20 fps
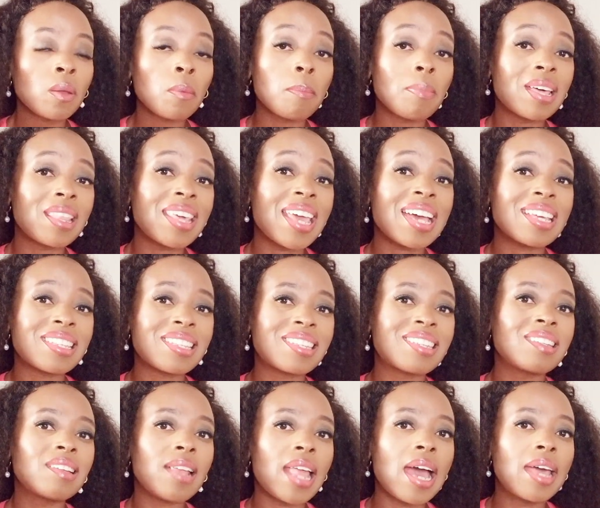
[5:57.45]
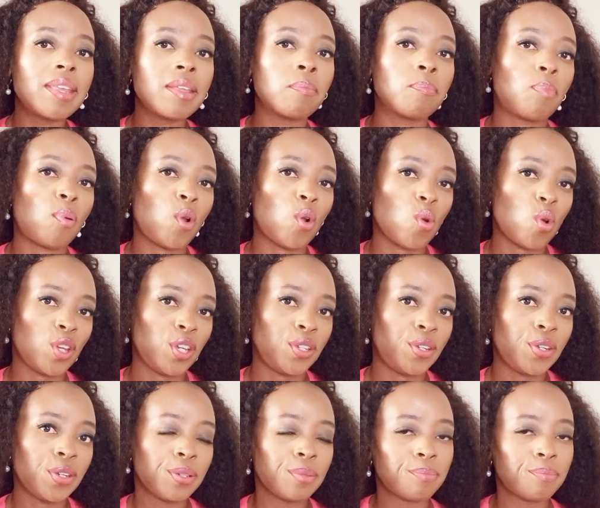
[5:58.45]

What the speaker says: but they are still unemployed.